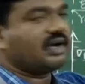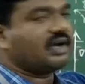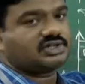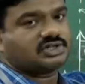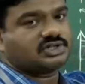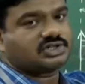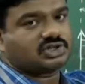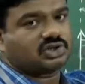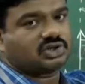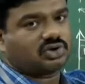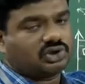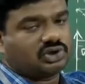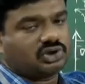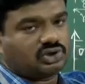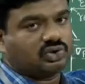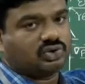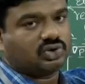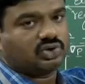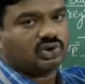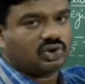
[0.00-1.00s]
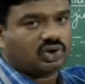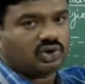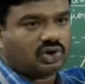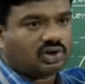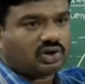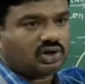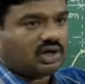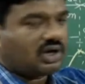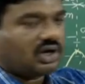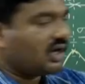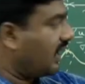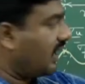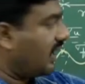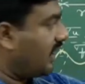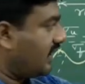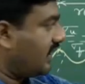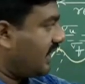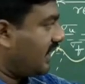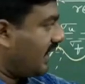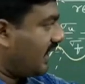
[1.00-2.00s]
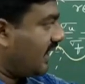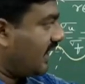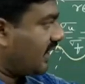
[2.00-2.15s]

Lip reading: dash is equal to load, and A